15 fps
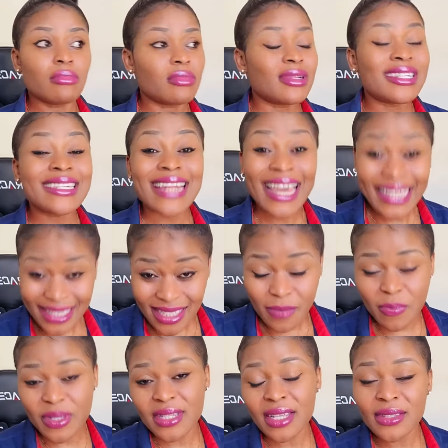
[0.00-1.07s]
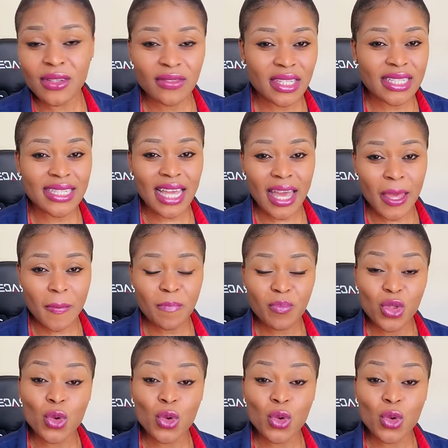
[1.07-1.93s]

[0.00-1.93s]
ninety percent of the time